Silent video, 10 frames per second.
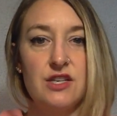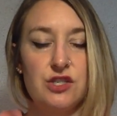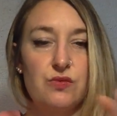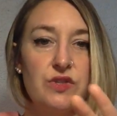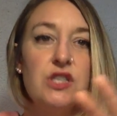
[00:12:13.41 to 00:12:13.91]

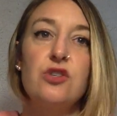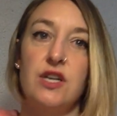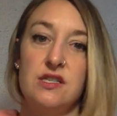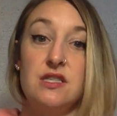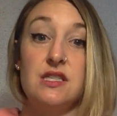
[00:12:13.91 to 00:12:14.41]
Just really try
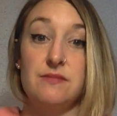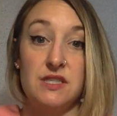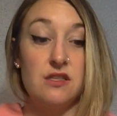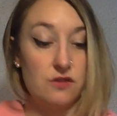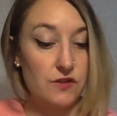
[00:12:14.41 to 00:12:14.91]
to
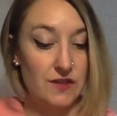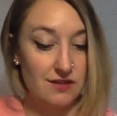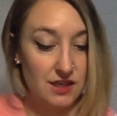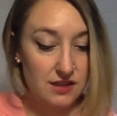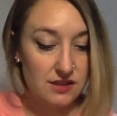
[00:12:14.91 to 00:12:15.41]
dismiss those
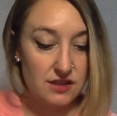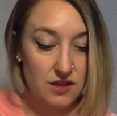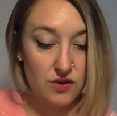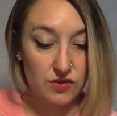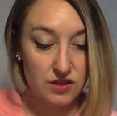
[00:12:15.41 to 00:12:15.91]
feelings
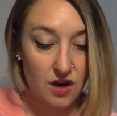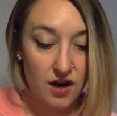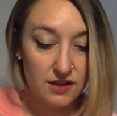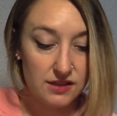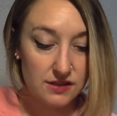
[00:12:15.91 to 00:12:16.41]
and those
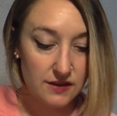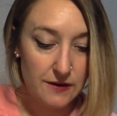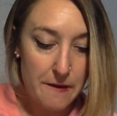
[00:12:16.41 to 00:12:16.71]
thoughts.